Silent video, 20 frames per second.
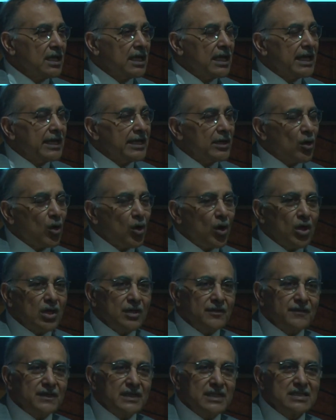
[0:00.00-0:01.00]
And all
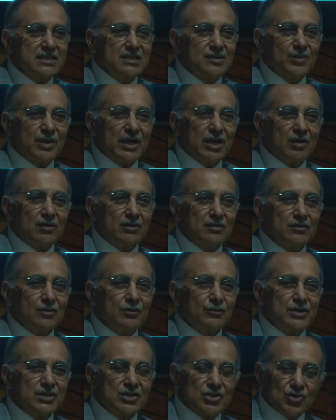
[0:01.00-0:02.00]
of it is
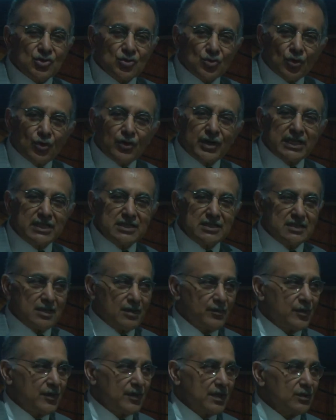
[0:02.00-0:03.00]
about restoring
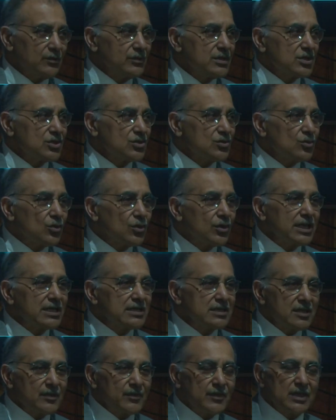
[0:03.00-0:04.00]
something
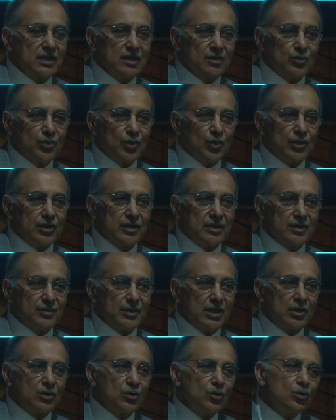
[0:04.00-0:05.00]
important
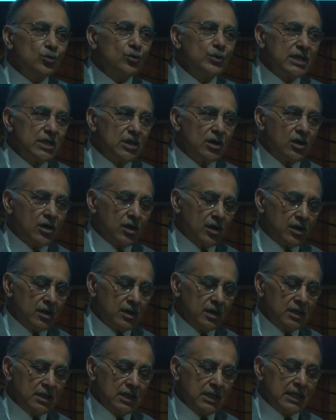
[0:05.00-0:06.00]
about who we are
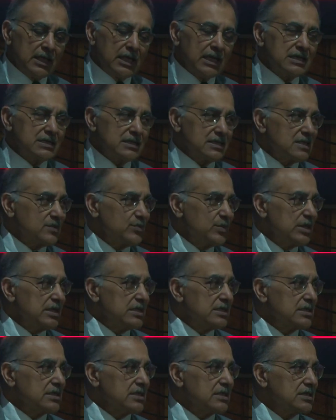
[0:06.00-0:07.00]
as a
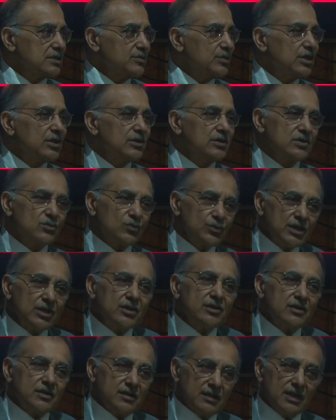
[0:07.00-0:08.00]
species. Because we
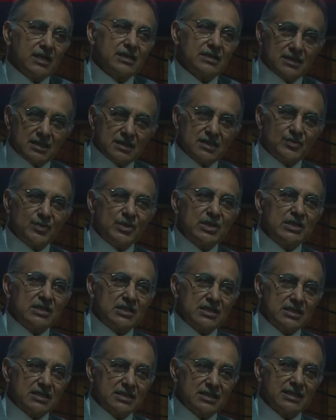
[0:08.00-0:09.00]
are a
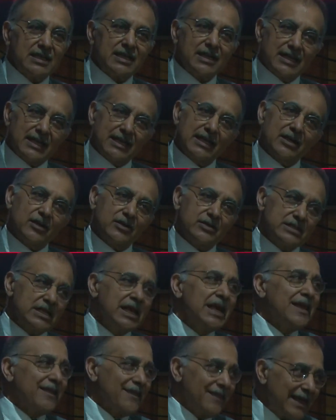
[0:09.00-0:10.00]
species that cares.
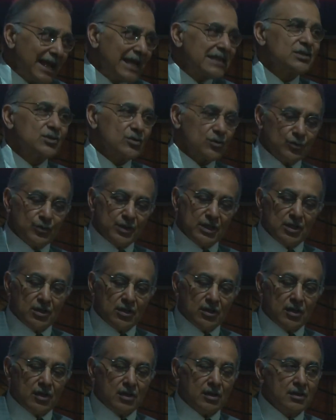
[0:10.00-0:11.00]
That's who we
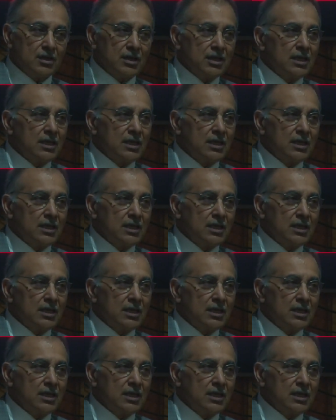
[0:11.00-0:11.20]
are.